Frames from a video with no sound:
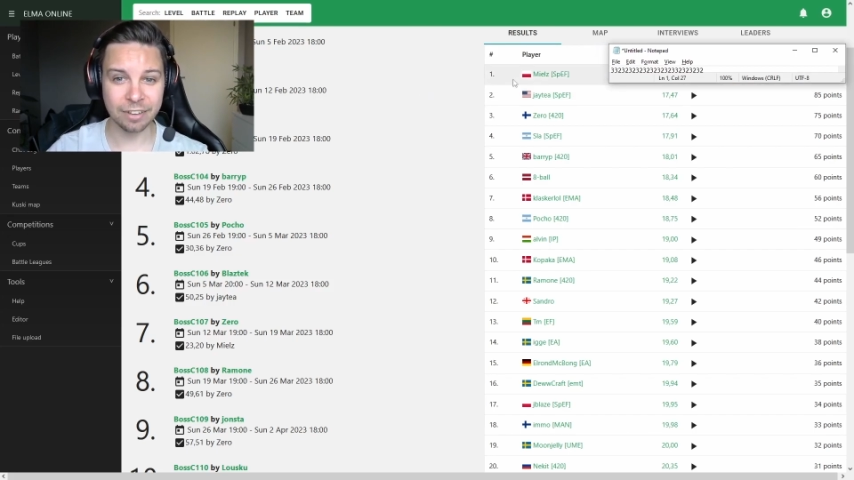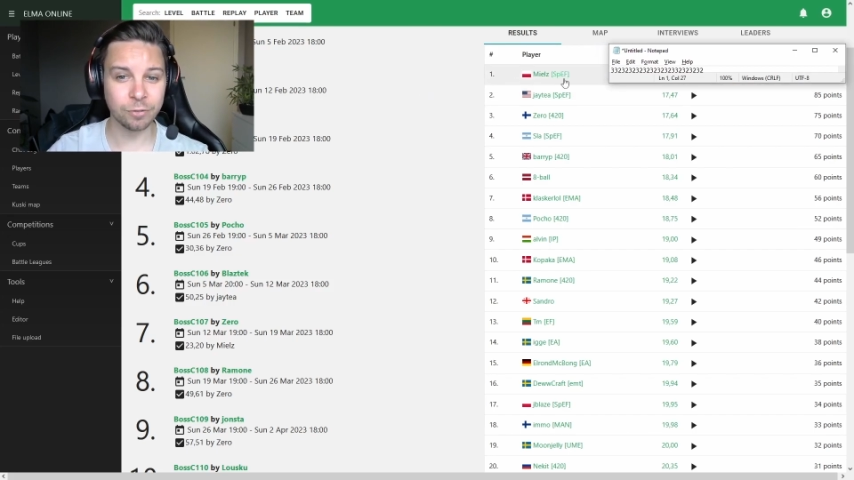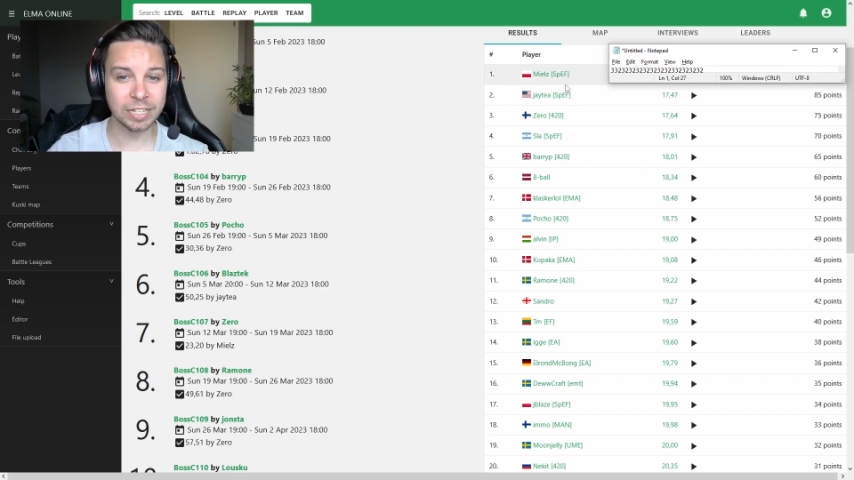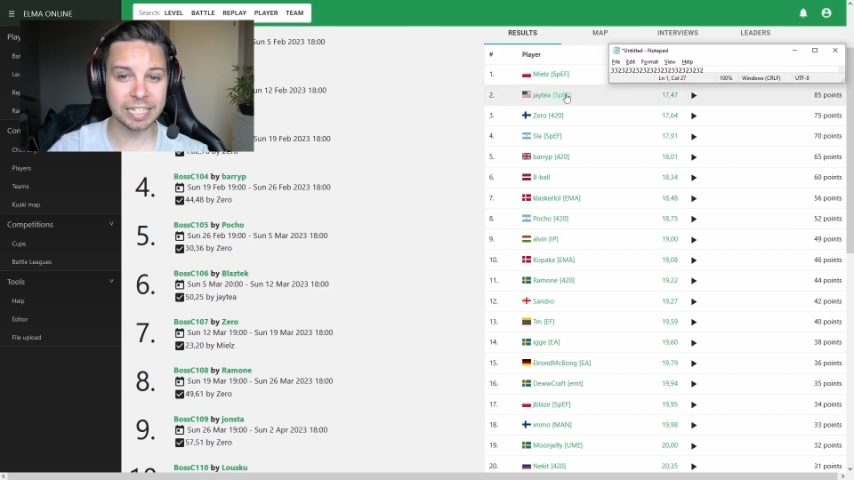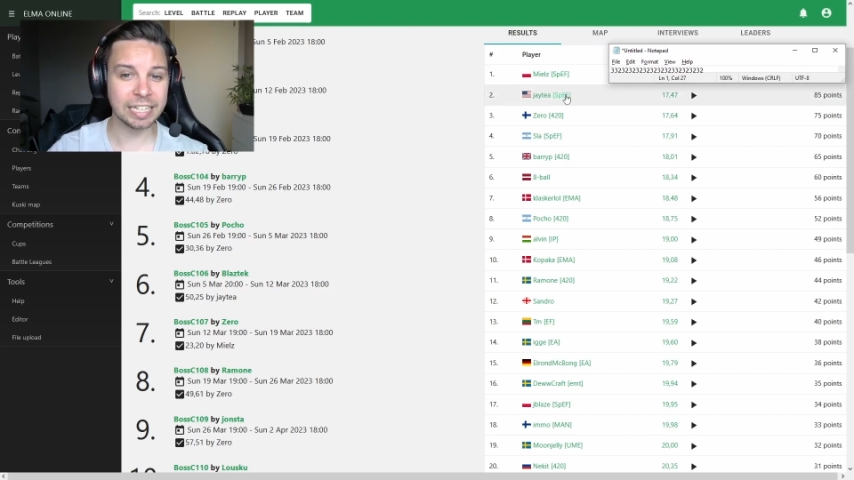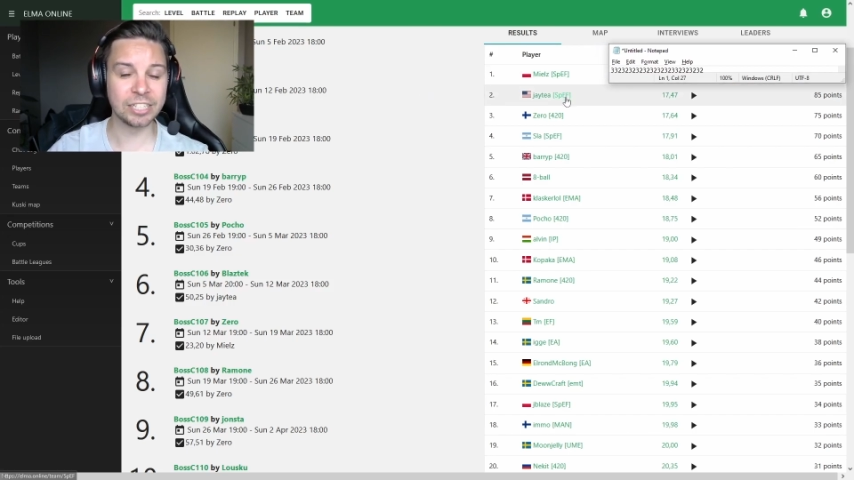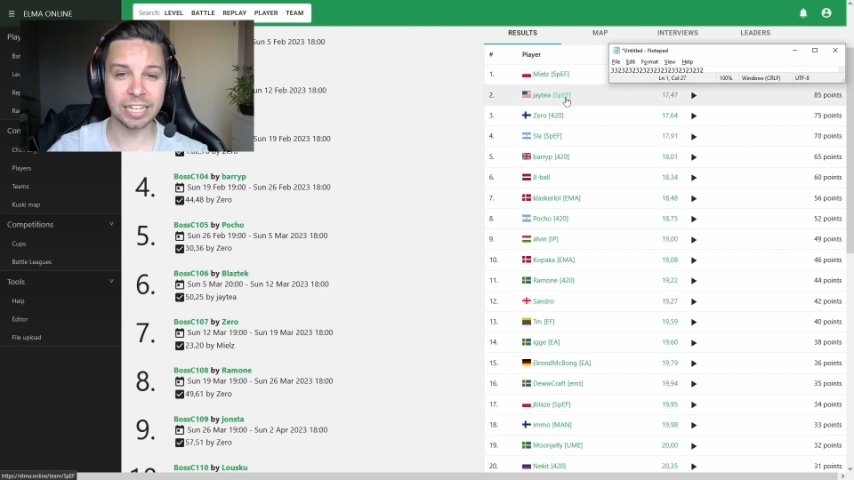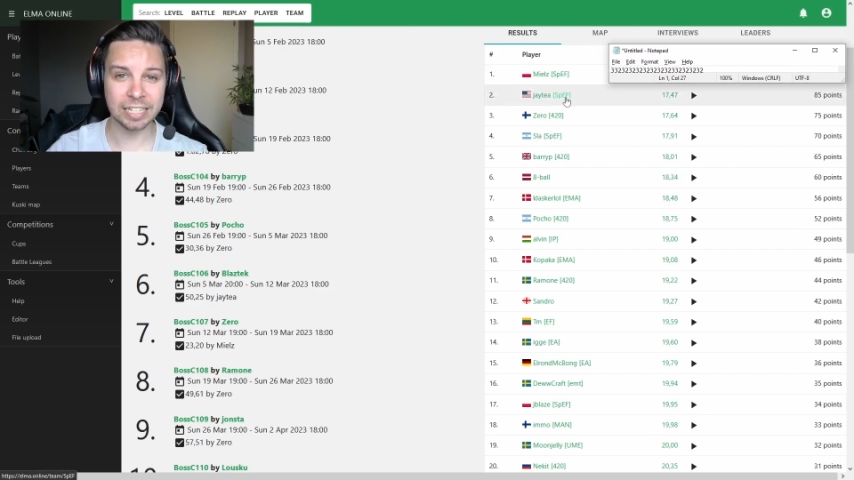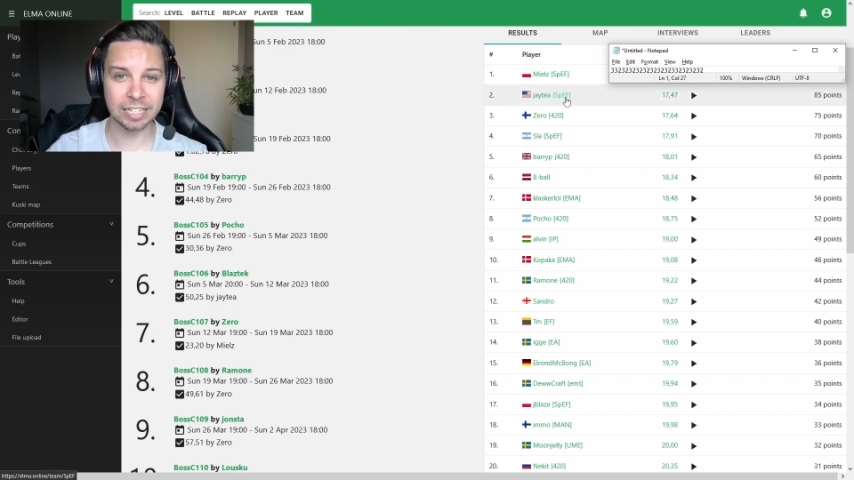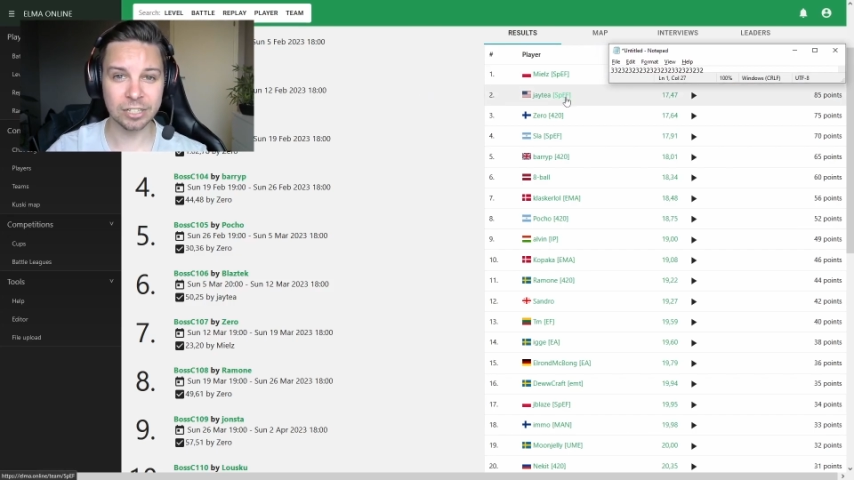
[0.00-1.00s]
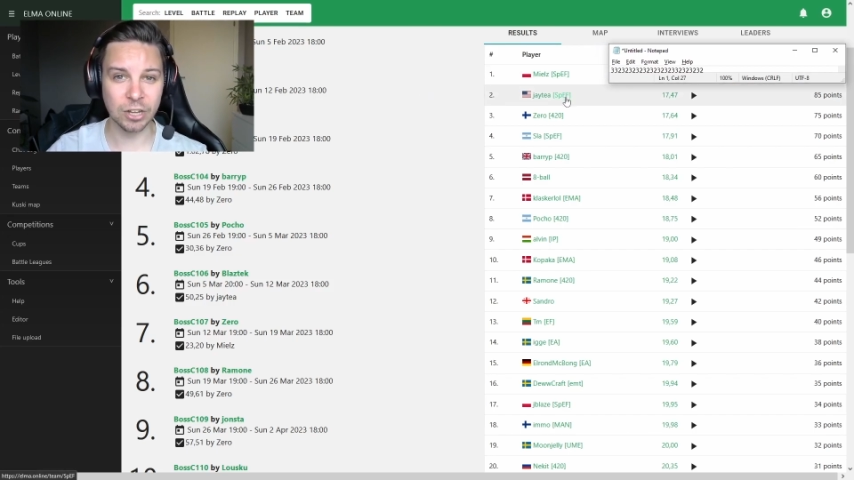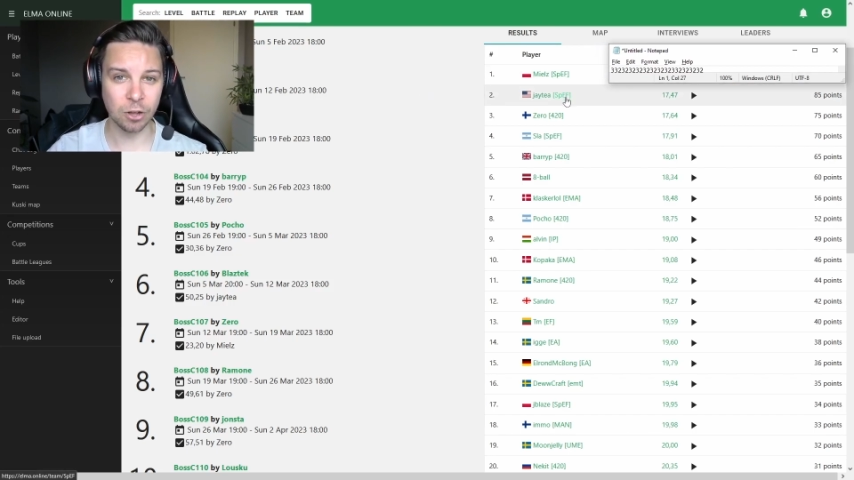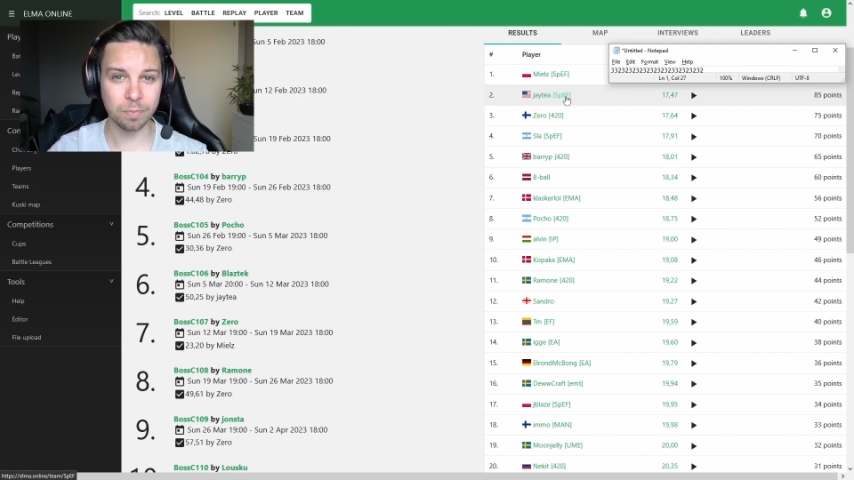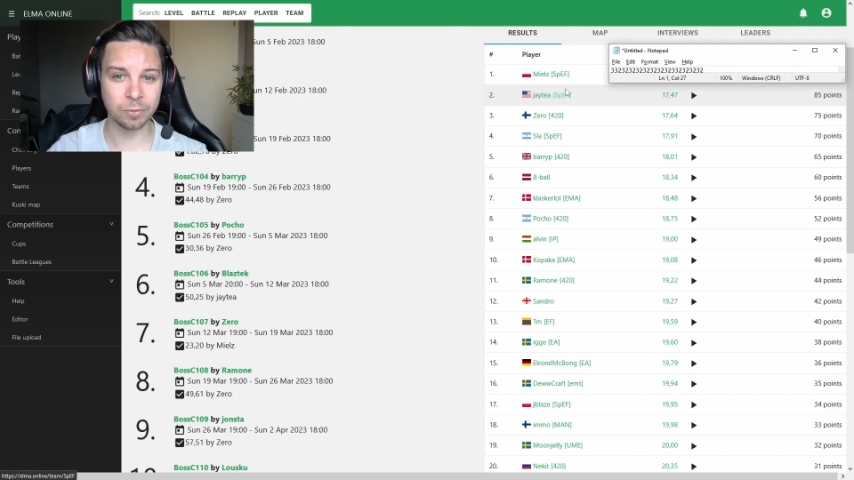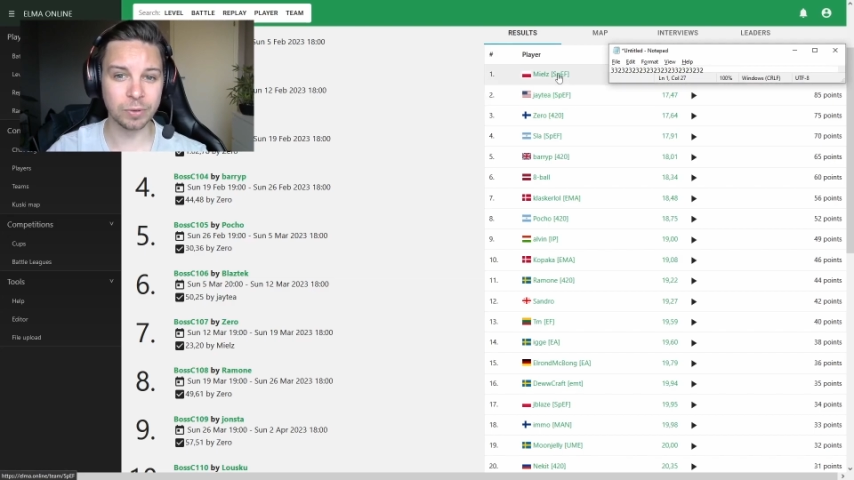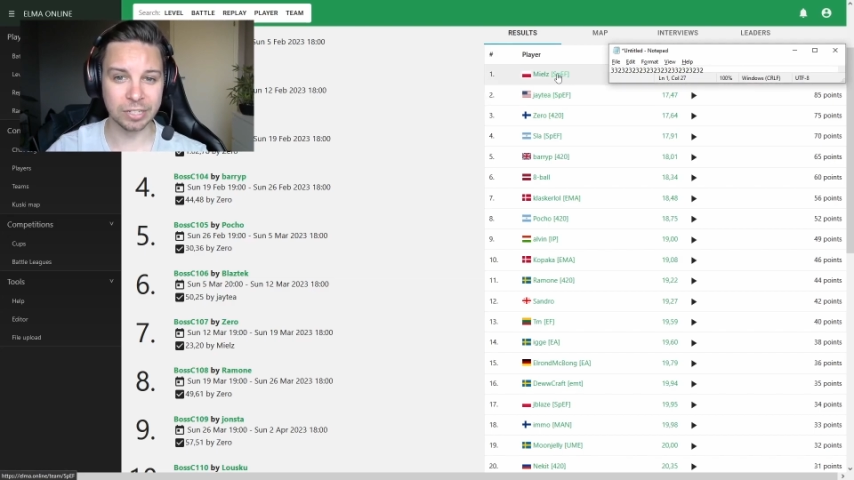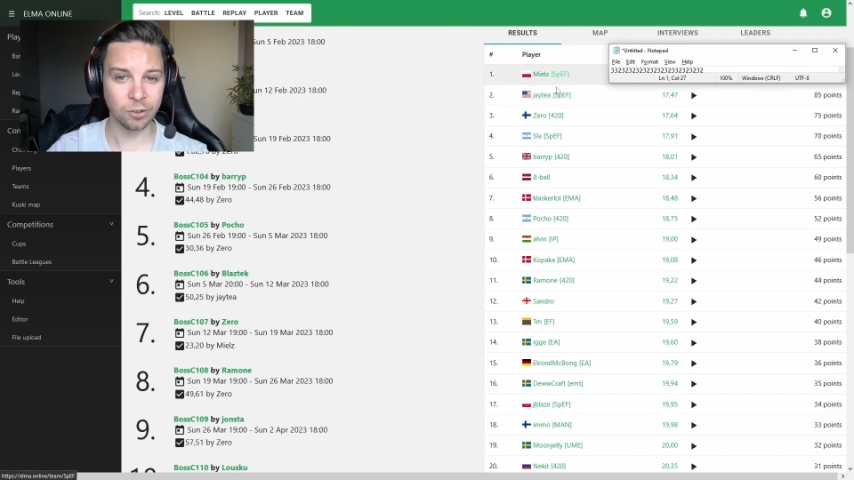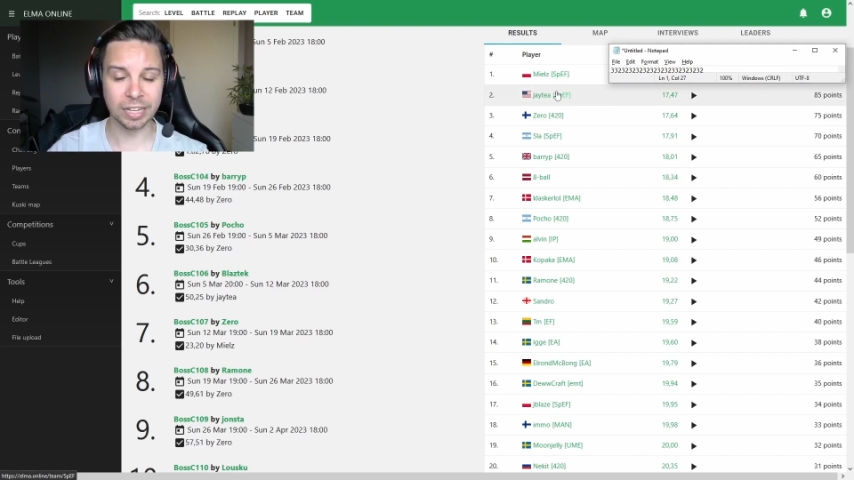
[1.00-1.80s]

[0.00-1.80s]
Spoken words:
If we see JT in the top and we know